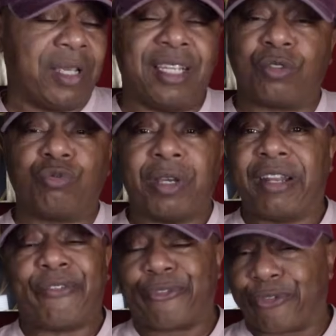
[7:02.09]
is
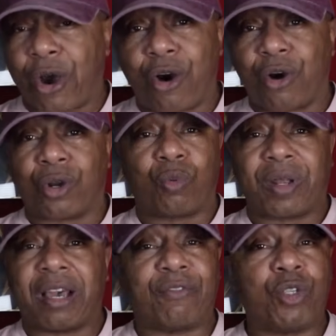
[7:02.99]
really fraud or
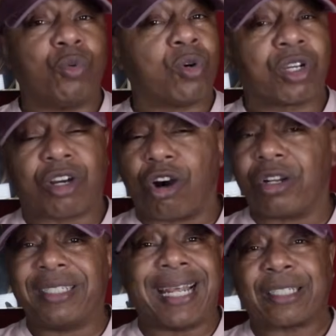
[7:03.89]
whatever you want to
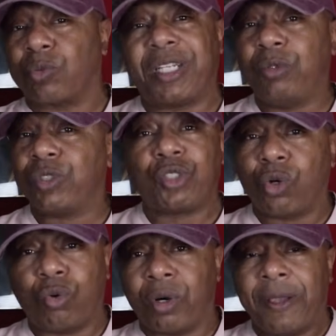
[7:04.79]
call it. That's what he was
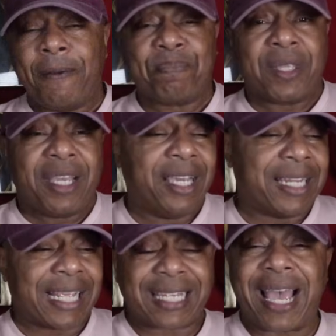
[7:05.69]
doing, and
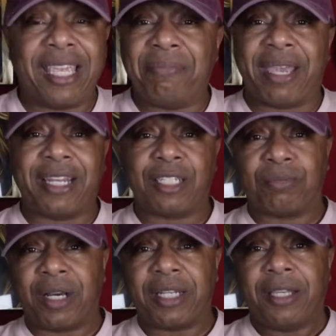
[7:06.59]
that's how he made his
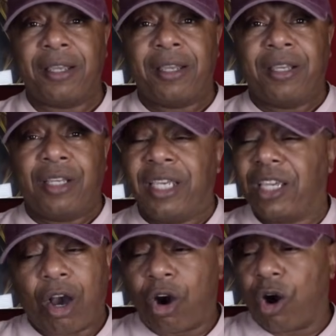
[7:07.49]
money.
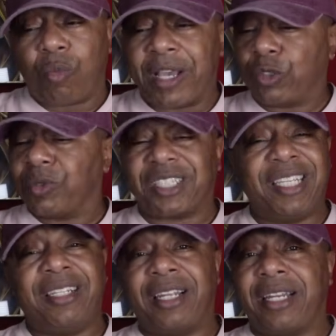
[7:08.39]
He always was
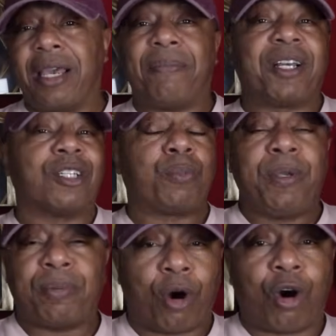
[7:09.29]
eating in there because
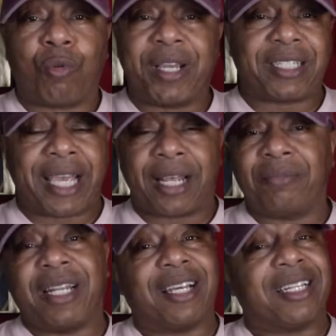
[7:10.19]
people always had
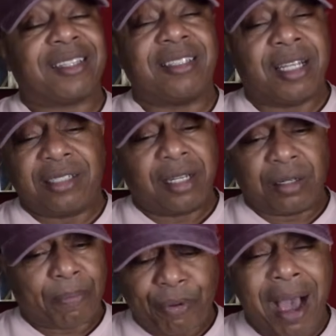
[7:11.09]
him there. The, the,
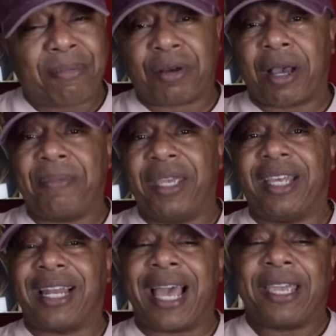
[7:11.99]
the problem come
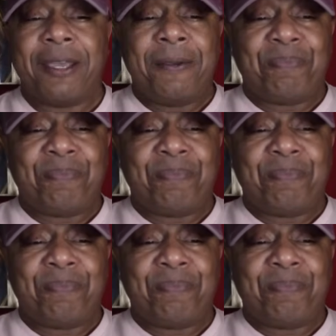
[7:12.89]
in like